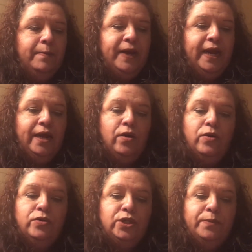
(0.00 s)
But I
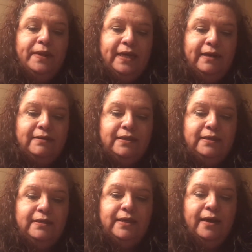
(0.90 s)
go to
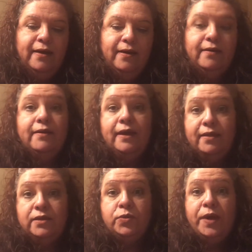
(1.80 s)
places, like
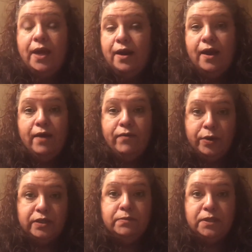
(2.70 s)
this weekend I have a
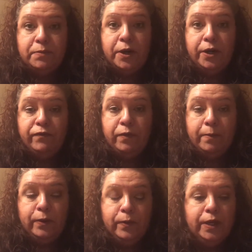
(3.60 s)
Christmas party for
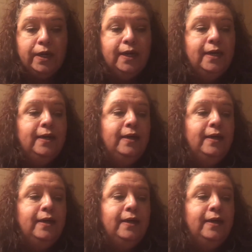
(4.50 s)
my work.